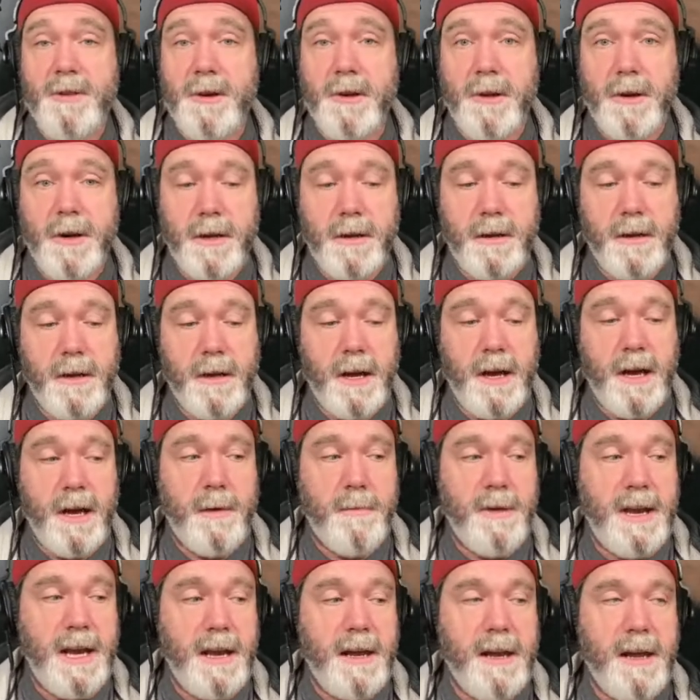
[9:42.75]
good. I
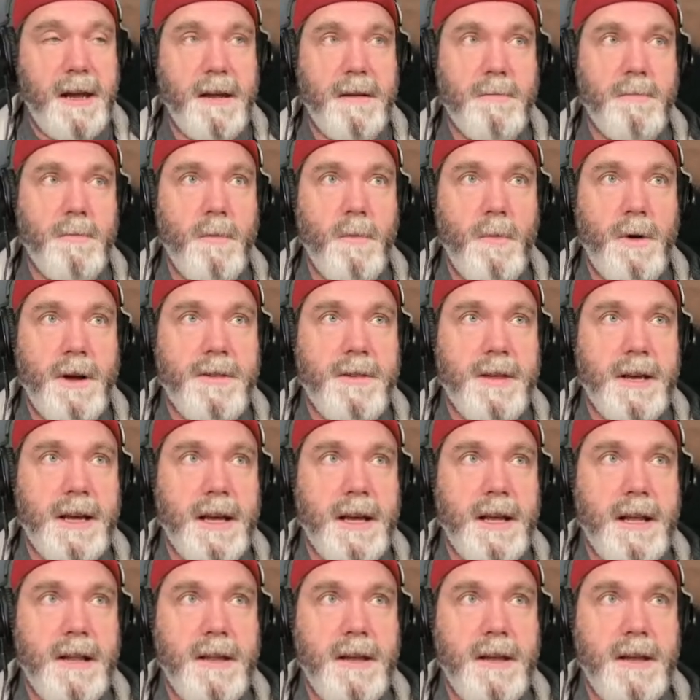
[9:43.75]
mean, once again,